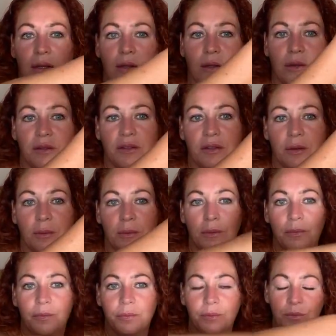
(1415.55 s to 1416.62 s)
Got some,
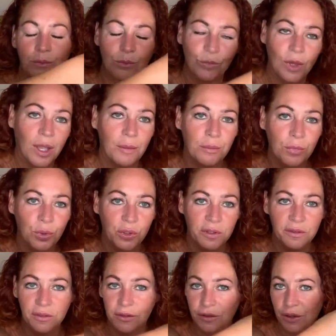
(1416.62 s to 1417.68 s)
I'm
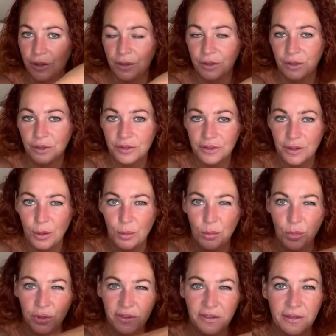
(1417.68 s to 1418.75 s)
moist. Got some
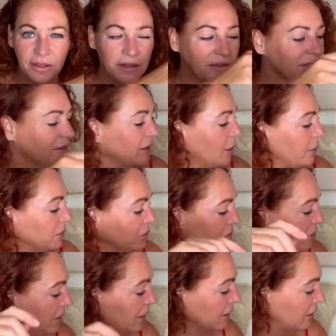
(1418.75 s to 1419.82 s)
moistness going on
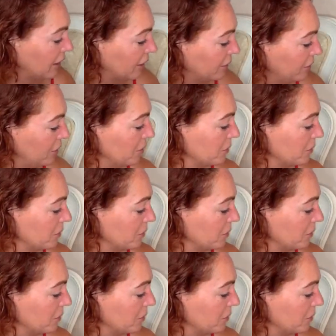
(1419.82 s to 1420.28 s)
here now.